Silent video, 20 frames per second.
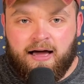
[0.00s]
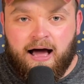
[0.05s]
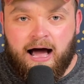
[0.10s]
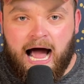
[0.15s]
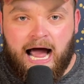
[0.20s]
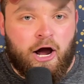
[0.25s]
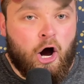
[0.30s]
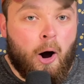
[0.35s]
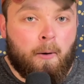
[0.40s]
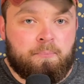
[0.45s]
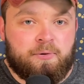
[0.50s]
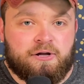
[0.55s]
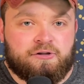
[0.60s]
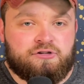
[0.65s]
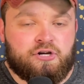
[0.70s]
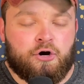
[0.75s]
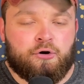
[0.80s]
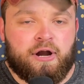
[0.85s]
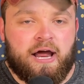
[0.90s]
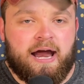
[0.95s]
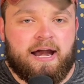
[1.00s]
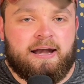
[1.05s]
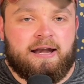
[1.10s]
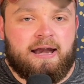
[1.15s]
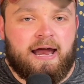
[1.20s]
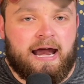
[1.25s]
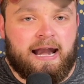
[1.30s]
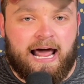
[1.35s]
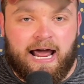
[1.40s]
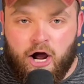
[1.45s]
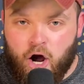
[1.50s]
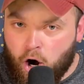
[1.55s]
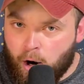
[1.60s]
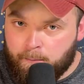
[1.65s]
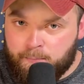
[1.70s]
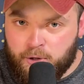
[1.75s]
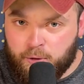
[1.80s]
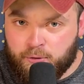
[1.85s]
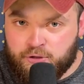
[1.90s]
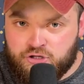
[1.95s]
I hope you tune in, and I
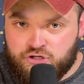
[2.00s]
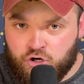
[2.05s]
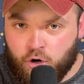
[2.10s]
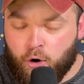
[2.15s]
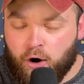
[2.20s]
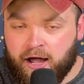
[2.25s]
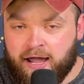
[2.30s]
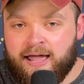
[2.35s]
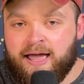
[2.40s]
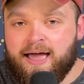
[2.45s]
hope you enjoy.